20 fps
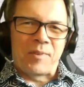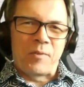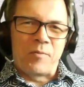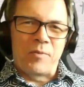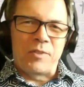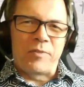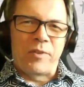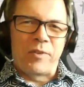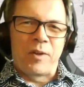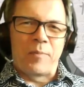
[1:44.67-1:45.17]

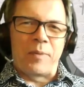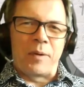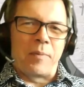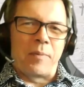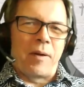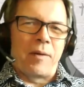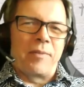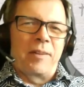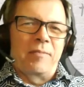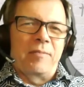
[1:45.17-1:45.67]
which for a lot of people
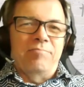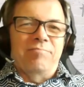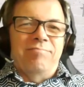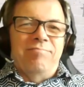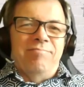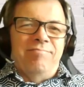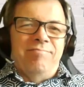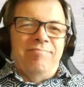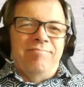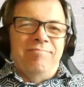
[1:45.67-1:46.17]
might think,
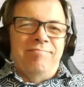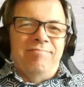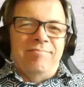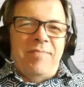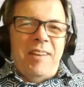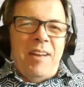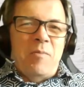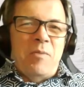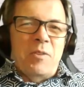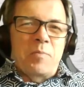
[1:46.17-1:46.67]

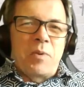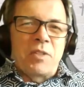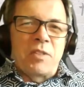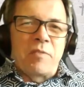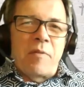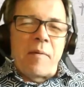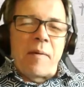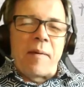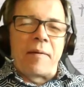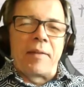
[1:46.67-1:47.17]
well, what's
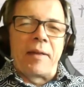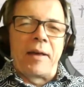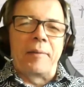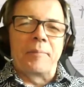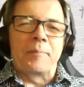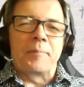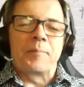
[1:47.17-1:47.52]
positive about that?